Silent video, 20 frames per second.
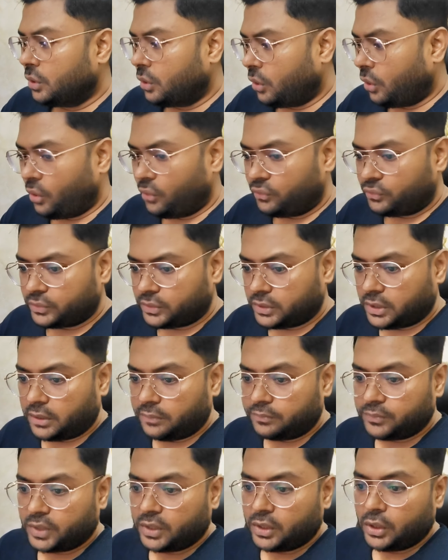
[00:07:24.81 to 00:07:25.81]
of the
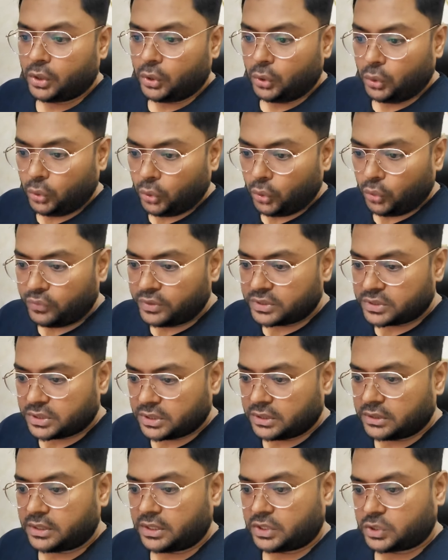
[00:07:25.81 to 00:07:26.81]
lowest
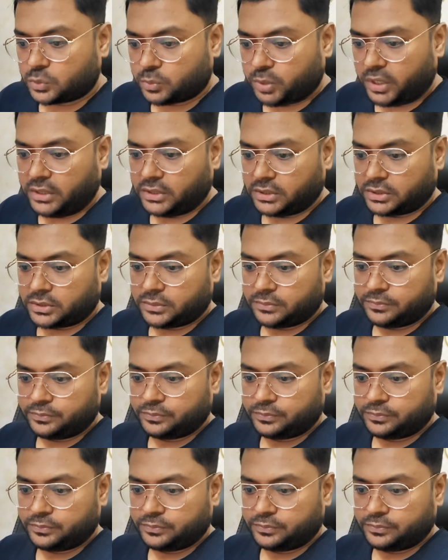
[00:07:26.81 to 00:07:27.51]
in the space.